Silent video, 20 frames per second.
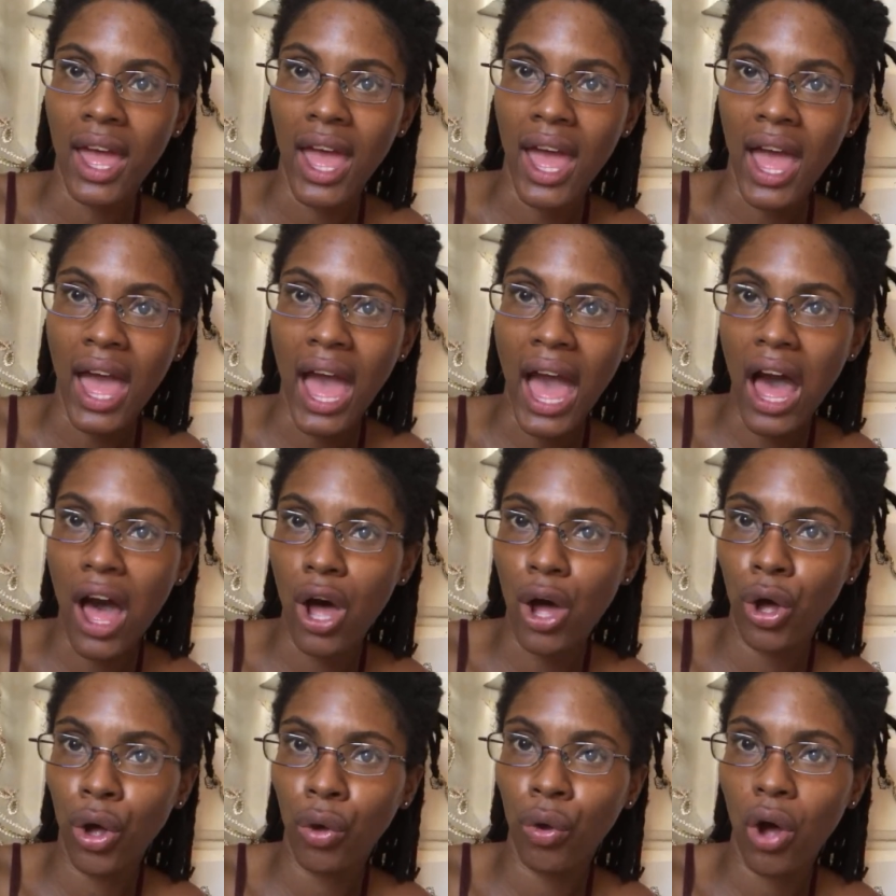
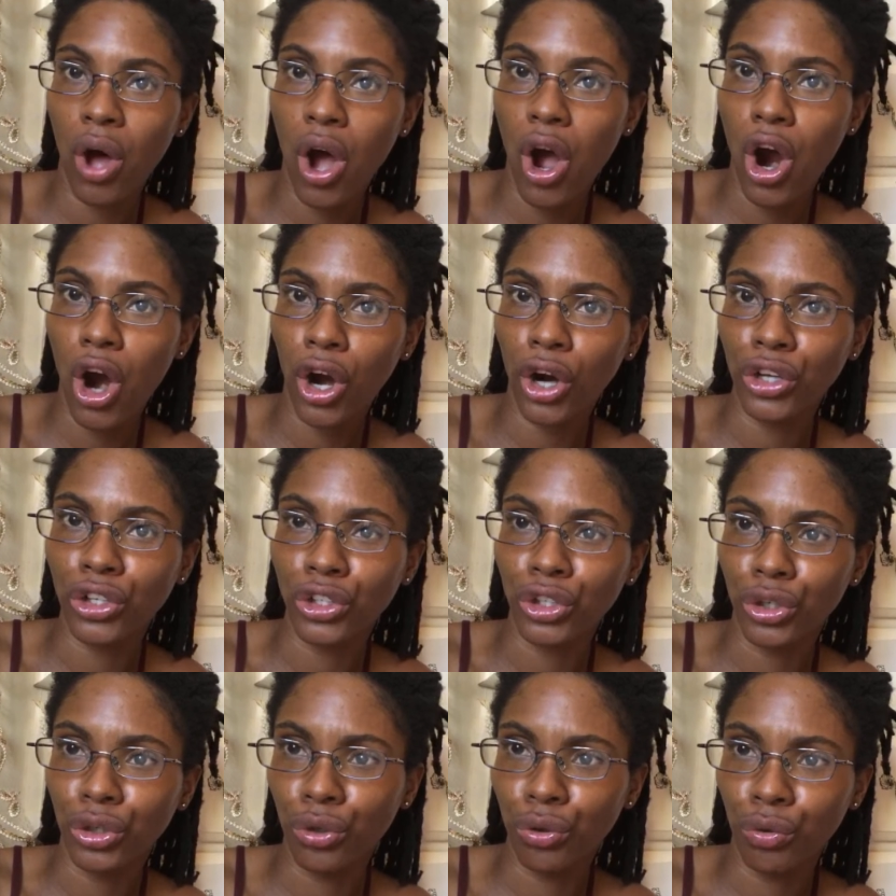How are
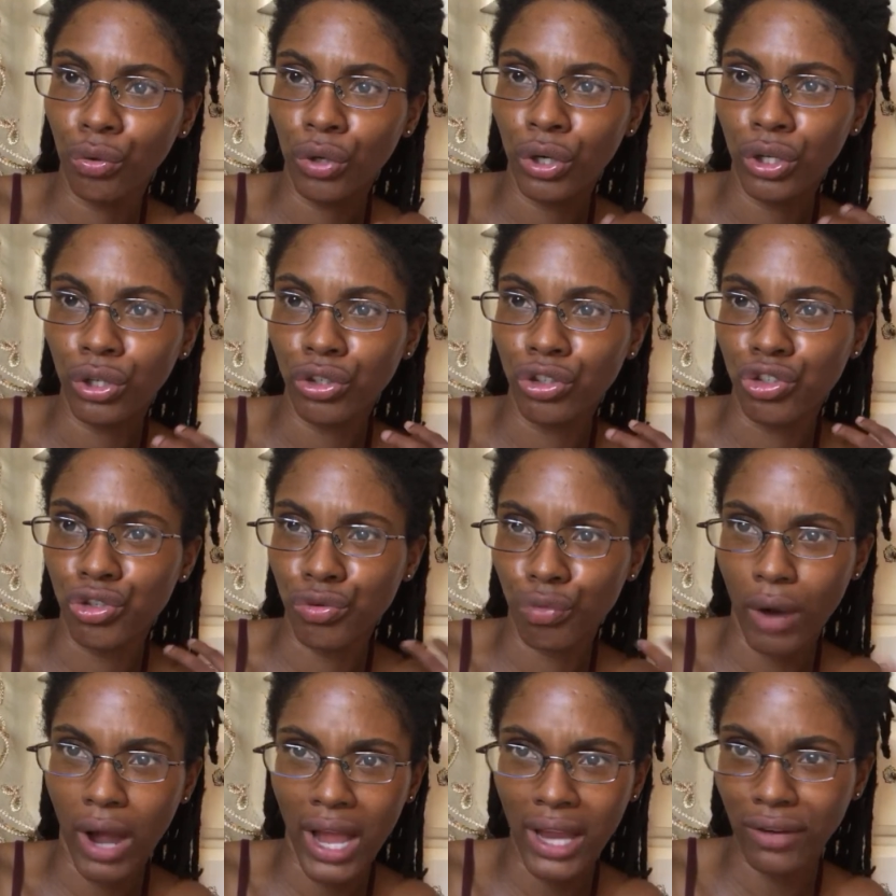you
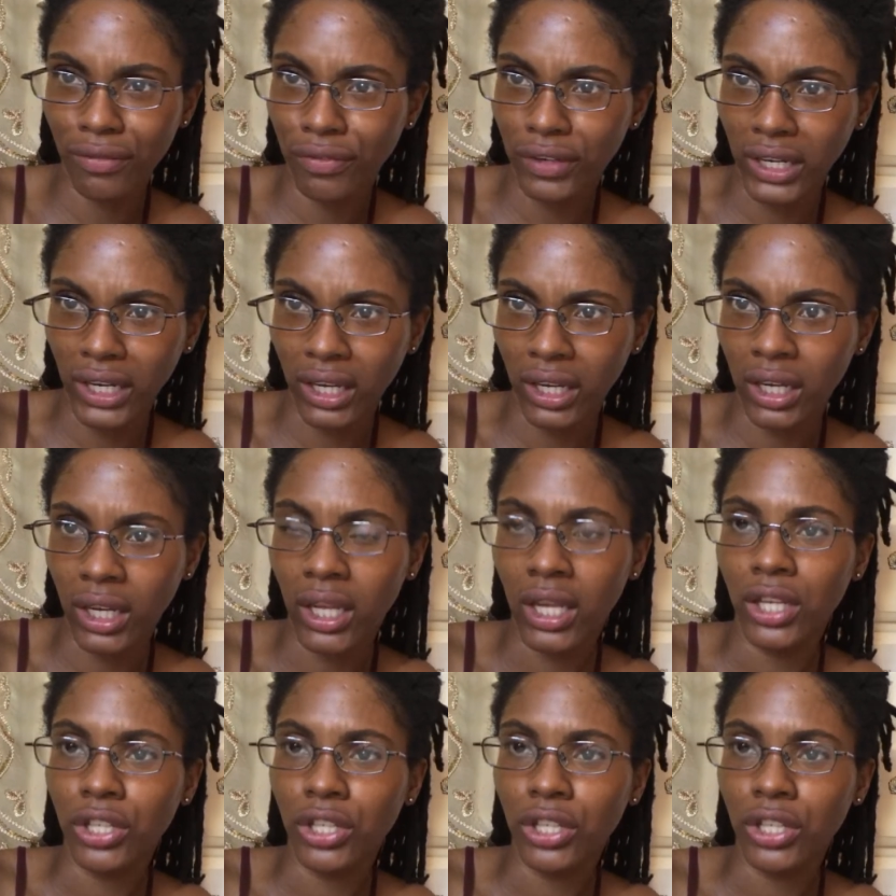driving?